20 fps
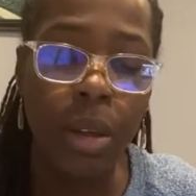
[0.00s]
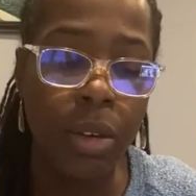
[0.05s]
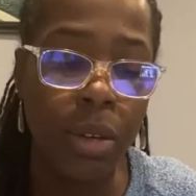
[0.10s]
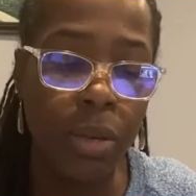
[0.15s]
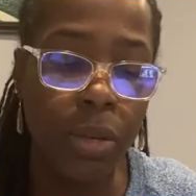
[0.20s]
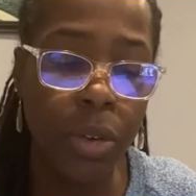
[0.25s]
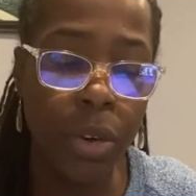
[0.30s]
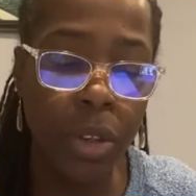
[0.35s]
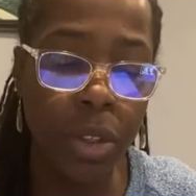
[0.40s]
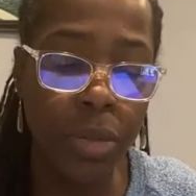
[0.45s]

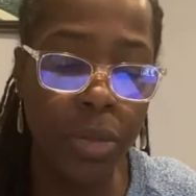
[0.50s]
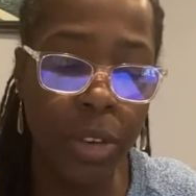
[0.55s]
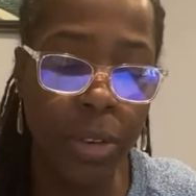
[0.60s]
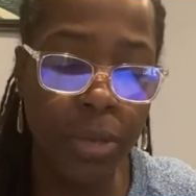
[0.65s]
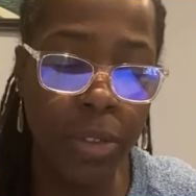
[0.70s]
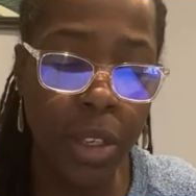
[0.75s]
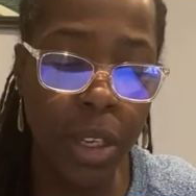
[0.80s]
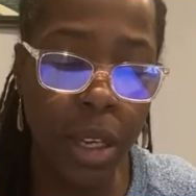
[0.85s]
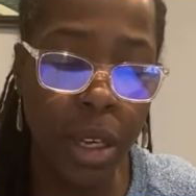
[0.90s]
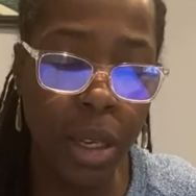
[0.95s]
Verse
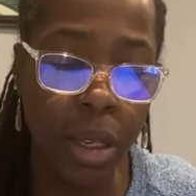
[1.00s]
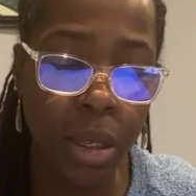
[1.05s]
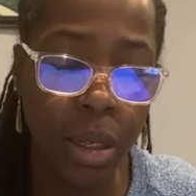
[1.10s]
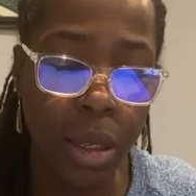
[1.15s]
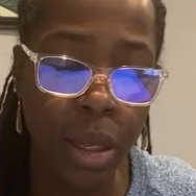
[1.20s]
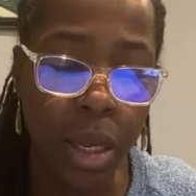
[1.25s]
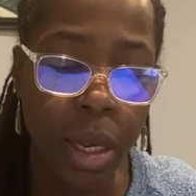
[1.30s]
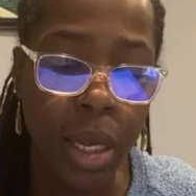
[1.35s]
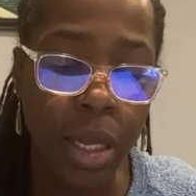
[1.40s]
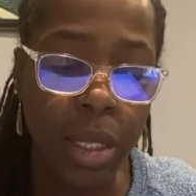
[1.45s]
15.
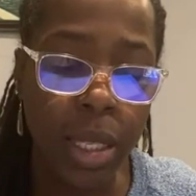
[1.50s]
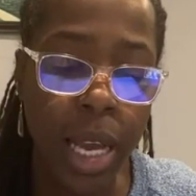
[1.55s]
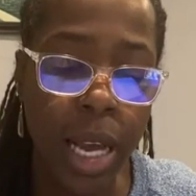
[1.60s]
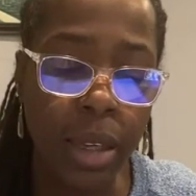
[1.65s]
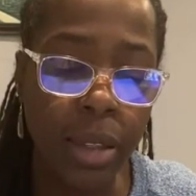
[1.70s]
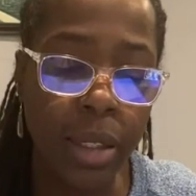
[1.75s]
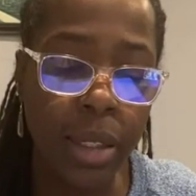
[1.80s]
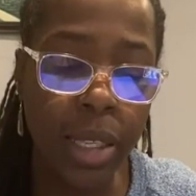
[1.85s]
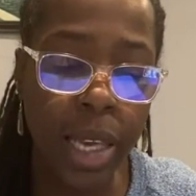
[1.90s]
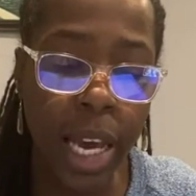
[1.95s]
Now
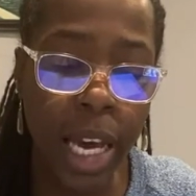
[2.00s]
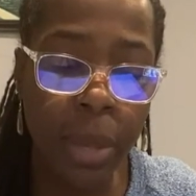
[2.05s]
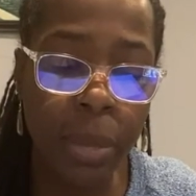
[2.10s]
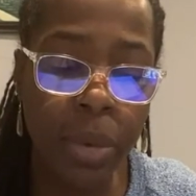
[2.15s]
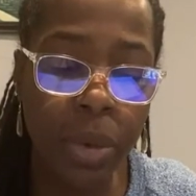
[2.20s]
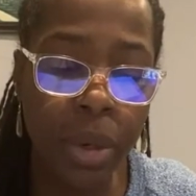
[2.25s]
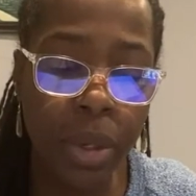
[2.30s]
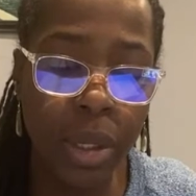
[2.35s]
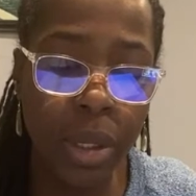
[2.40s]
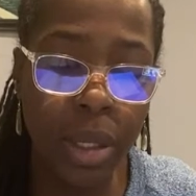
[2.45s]

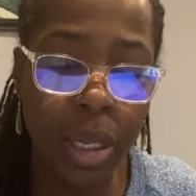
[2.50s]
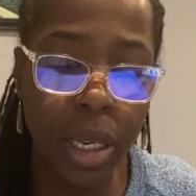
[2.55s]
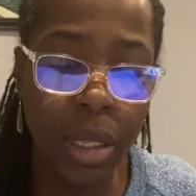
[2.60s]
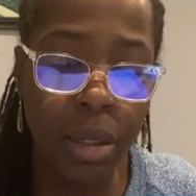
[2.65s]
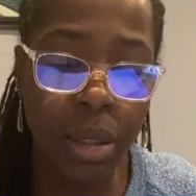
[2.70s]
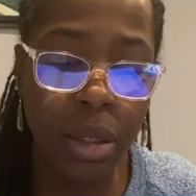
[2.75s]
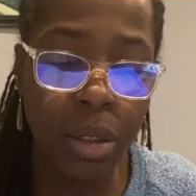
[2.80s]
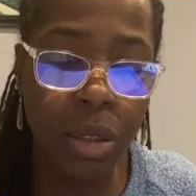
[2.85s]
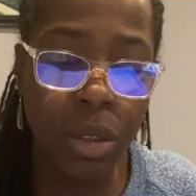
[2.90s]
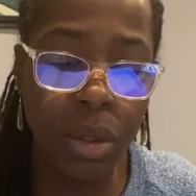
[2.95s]
Samuel said
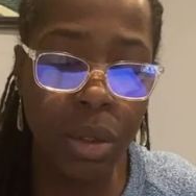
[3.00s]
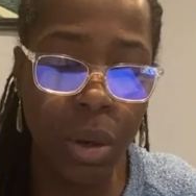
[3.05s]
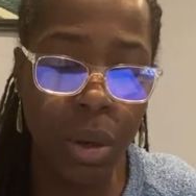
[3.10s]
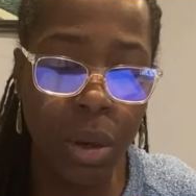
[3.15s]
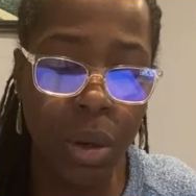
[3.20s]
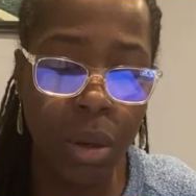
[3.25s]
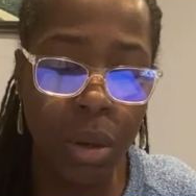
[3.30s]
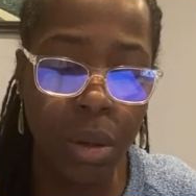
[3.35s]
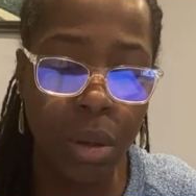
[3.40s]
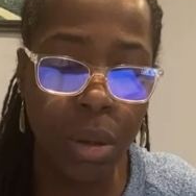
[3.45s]
to
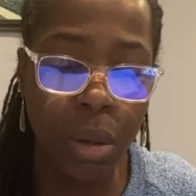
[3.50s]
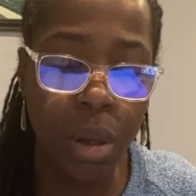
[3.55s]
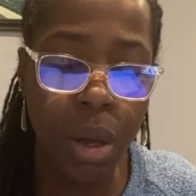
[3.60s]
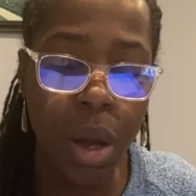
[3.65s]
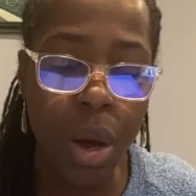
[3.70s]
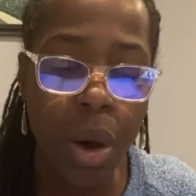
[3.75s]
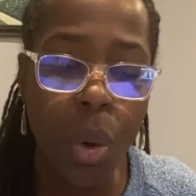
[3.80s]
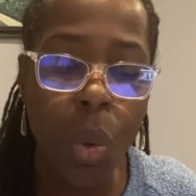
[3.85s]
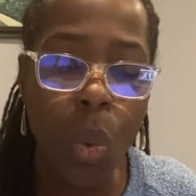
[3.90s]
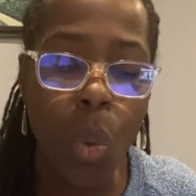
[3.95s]
Saul,
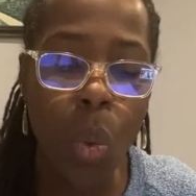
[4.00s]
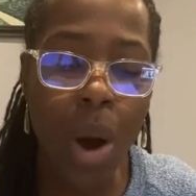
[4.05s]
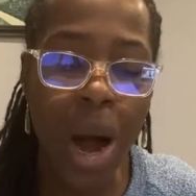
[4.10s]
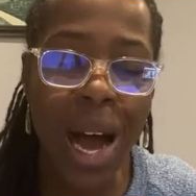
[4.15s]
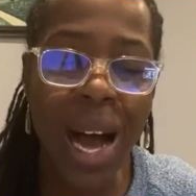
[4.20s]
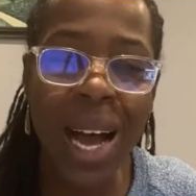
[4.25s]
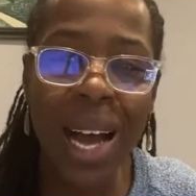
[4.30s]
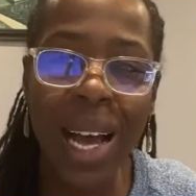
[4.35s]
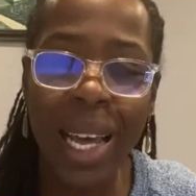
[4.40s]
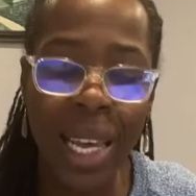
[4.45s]

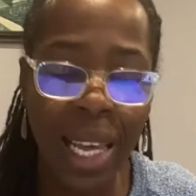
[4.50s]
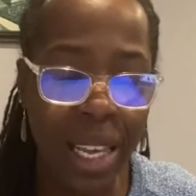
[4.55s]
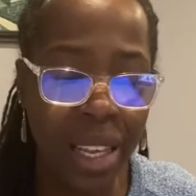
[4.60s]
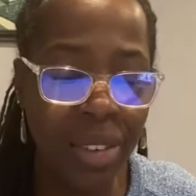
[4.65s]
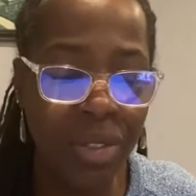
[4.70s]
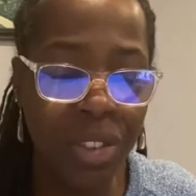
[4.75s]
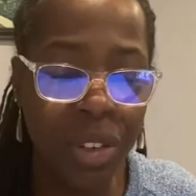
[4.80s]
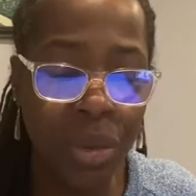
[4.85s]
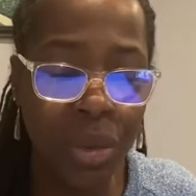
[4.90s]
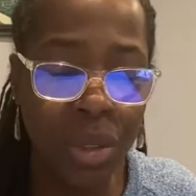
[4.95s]
why
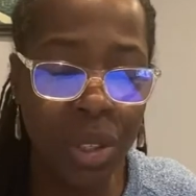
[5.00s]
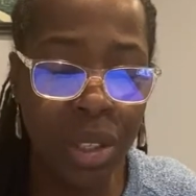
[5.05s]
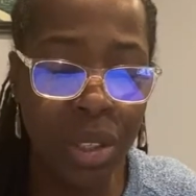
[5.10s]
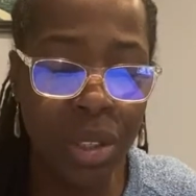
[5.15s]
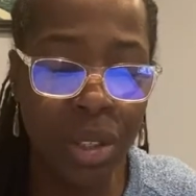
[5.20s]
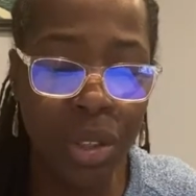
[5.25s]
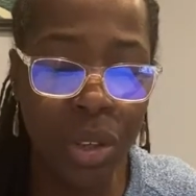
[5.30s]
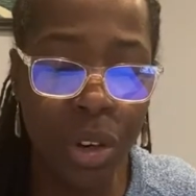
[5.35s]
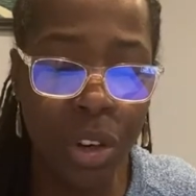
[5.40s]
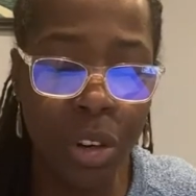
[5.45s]
have you
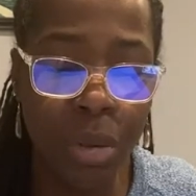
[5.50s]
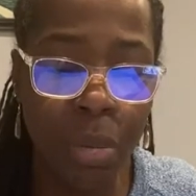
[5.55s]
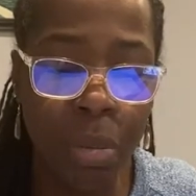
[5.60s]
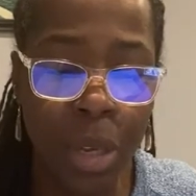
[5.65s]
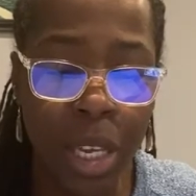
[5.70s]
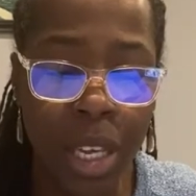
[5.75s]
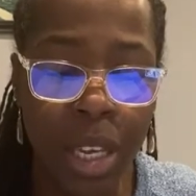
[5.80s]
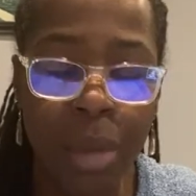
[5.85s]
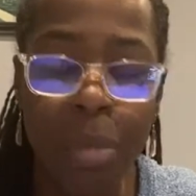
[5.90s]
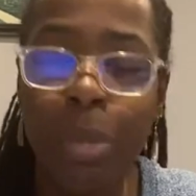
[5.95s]
disturbed
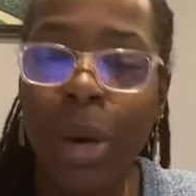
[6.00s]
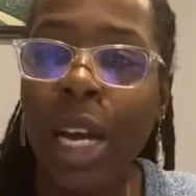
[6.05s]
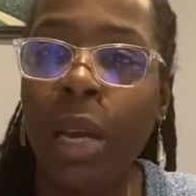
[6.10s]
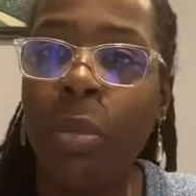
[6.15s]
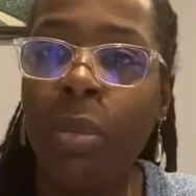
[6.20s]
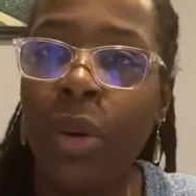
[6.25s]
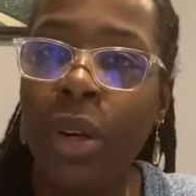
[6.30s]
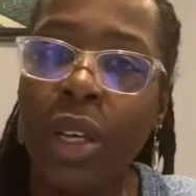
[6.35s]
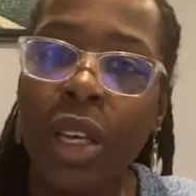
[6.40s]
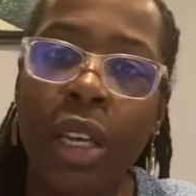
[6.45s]
me by
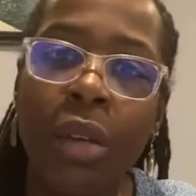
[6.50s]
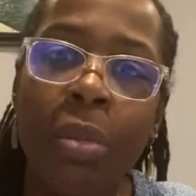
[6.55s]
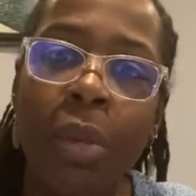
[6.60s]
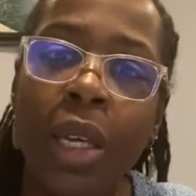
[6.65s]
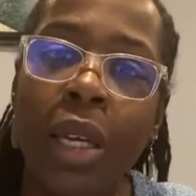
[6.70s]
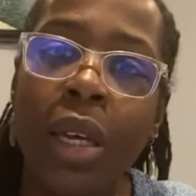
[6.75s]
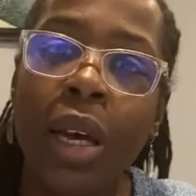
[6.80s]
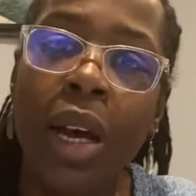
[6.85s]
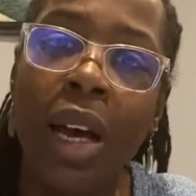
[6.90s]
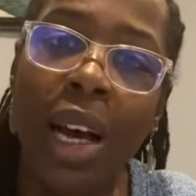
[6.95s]
bringing
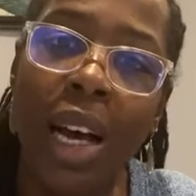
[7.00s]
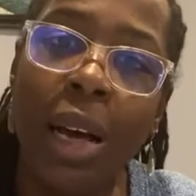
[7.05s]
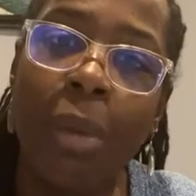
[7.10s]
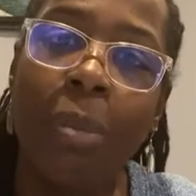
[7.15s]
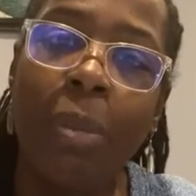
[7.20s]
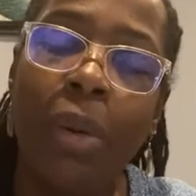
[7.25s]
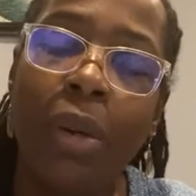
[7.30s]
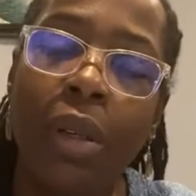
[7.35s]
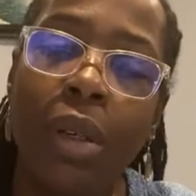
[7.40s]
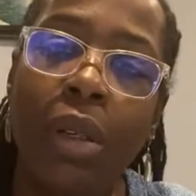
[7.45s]
me
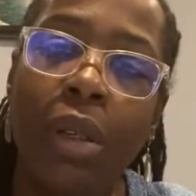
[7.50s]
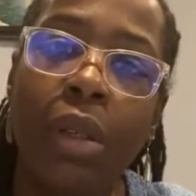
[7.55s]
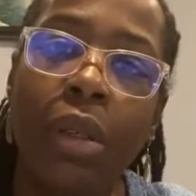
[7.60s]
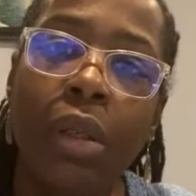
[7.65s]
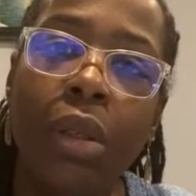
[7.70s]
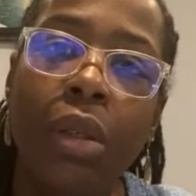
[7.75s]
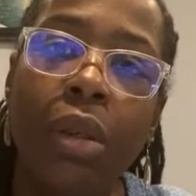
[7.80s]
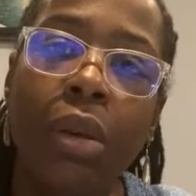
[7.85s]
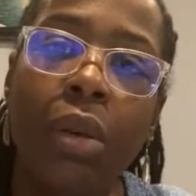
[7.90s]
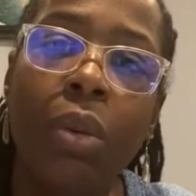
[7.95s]
up?
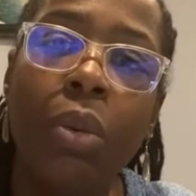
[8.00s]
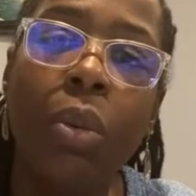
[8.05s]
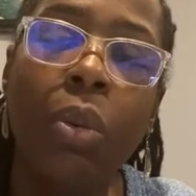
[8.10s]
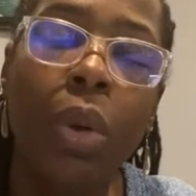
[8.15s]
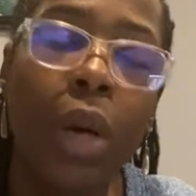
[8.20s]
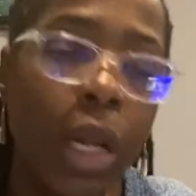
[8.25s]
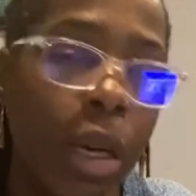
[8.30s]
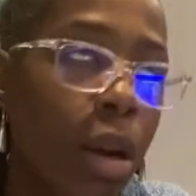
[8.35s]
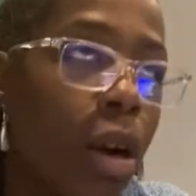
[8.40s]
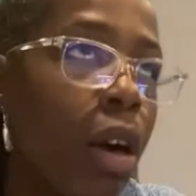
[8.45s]

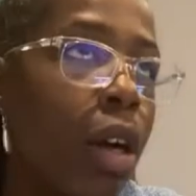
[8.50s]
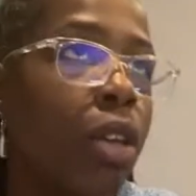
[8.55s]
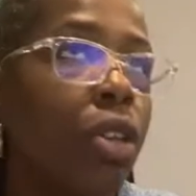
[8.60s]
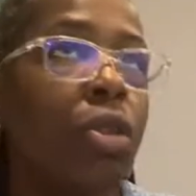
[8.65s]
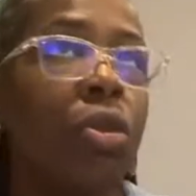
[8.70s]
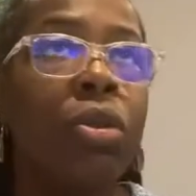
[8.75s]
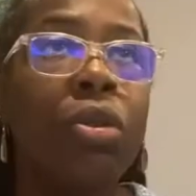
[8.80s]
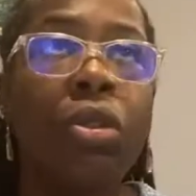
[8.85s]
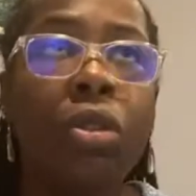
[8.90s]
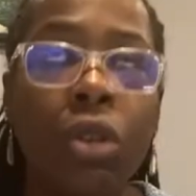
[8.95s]
What are
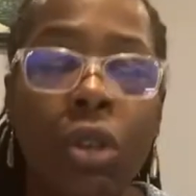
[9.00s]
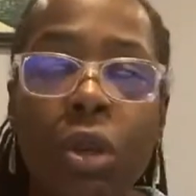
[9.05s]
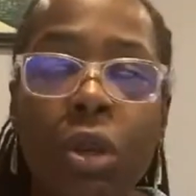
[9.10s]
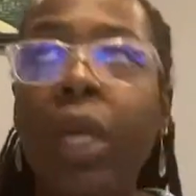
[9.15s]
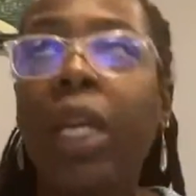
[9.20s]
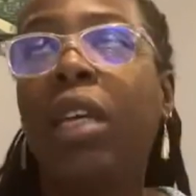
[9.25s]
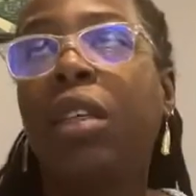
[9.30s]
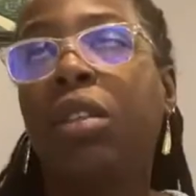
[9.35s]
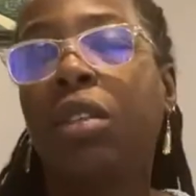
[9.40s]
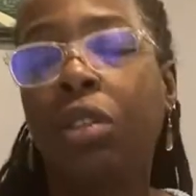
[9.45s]
you
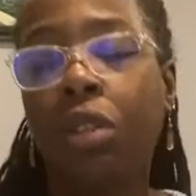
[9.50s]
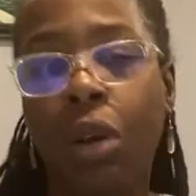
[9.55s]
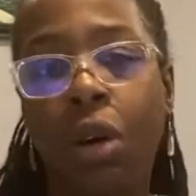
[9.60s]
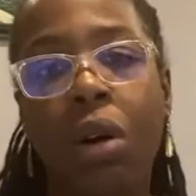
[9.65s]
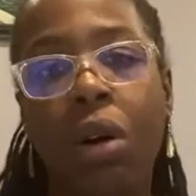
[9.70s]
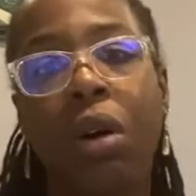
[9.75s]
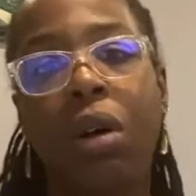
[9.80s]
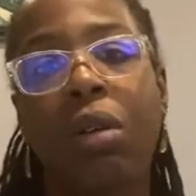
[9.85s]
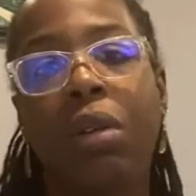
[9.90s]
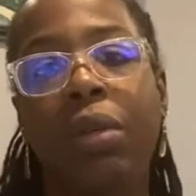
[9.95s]
doing,
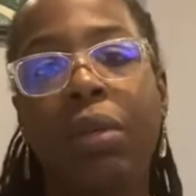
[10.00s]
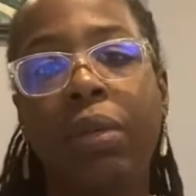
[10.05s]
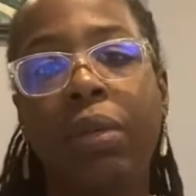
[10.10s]
Saul?